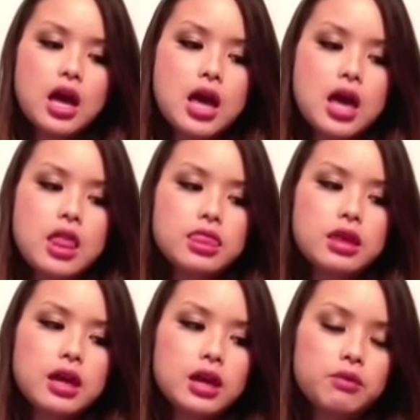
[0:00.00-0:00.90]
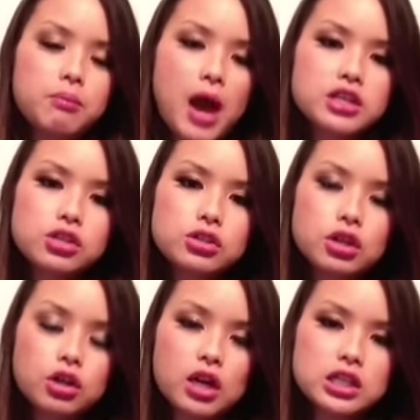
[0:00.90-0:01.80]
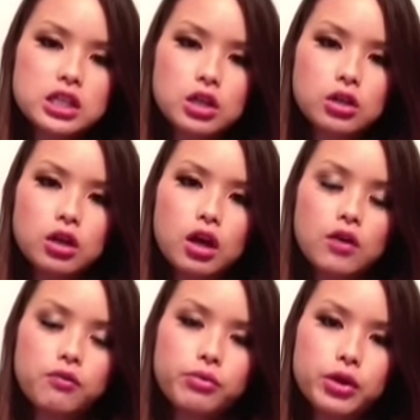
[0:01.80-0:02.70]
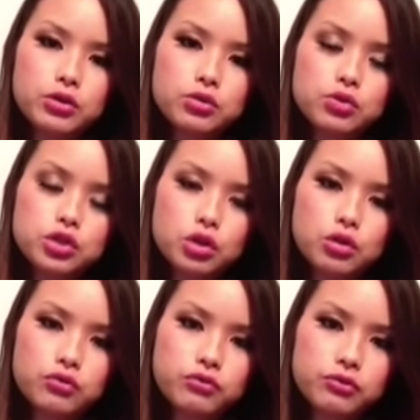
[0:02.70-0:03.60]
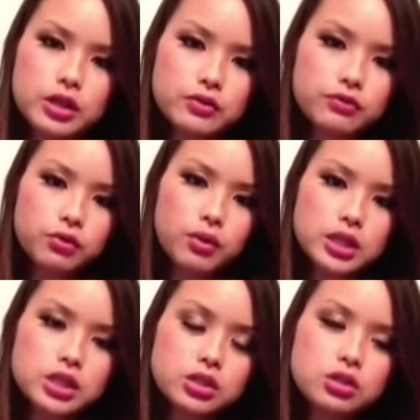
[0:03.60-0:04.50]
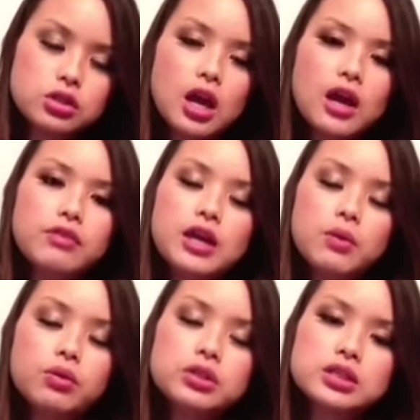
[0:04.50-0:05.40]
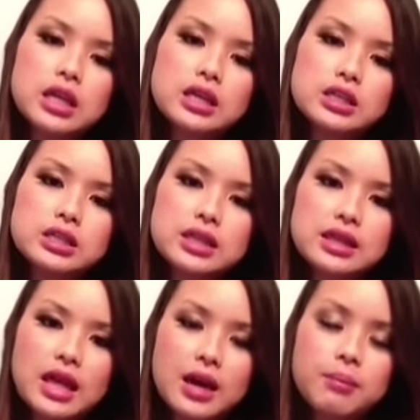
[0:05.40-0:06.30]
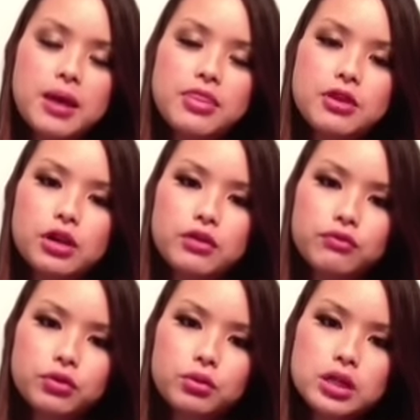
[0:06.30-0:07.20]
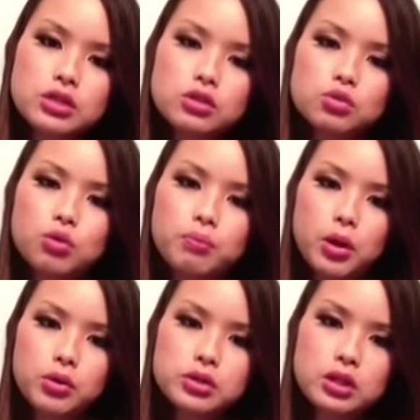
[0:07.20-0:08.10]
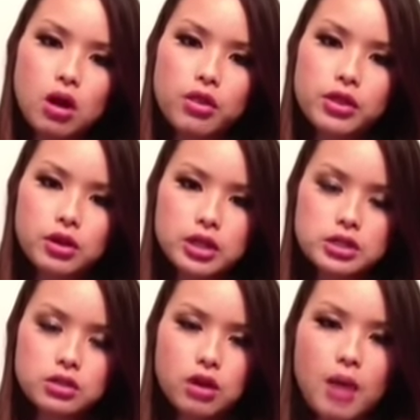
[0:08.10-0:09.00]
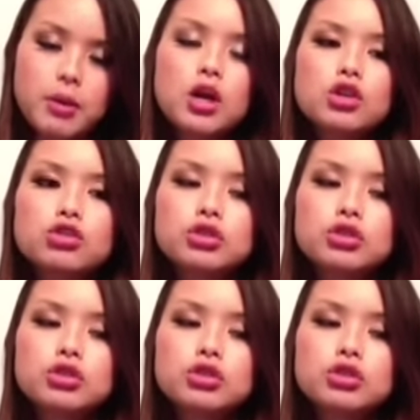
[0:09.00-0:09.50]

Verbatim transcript: and it matches the criteria of their certain influencers, they will send it to them and their influencers will post it on their Instagram. So